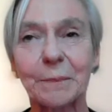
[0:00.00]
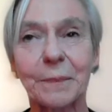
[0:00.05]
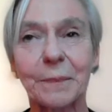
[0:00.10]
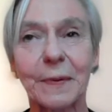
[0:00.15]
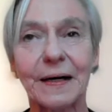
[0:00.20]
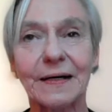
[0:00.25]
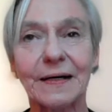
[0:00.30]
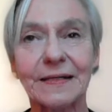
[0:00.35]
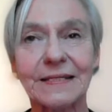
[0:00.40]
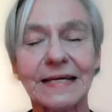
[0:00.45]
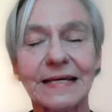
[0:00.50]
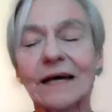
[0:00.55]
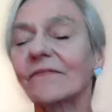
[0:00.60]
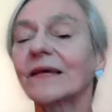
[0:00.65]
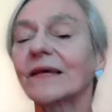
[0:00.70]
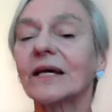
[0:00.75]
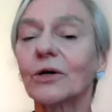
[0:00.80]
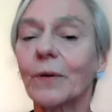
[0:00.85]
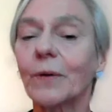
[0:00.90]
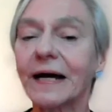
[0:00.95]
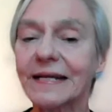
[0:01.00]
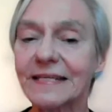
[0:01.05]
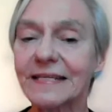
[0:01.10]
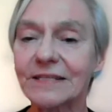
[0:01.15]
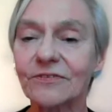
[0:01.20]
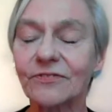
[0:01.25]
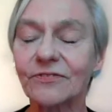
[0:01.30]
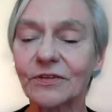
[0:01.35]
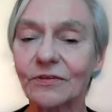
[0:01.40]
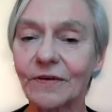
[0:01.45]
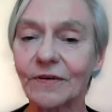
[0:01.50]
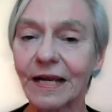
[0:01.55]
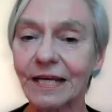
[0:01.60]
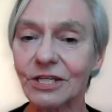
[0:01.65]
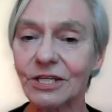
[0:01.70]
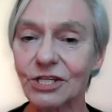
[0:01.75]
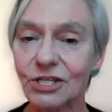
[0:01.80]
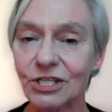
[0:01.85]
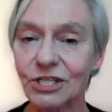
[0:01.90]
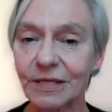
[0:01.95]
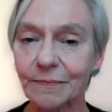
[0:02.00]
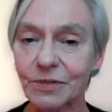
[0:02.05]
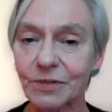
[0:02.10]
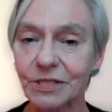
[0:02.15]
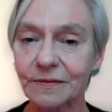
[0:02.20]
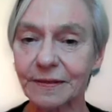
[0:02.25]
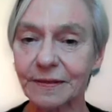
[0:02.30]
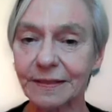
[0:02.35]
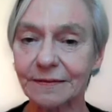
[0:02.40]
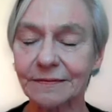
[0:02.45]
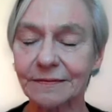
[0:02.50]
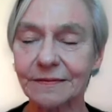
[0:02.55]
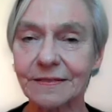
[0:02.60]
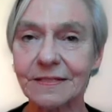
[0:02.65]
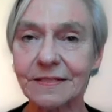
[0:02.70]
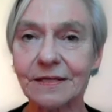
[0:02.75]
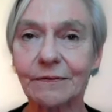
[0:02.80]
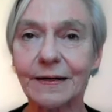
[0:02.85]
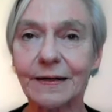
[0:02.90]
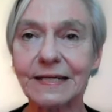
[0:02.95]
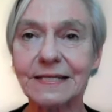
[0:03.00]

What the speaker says: but having a quite different relationship to it. So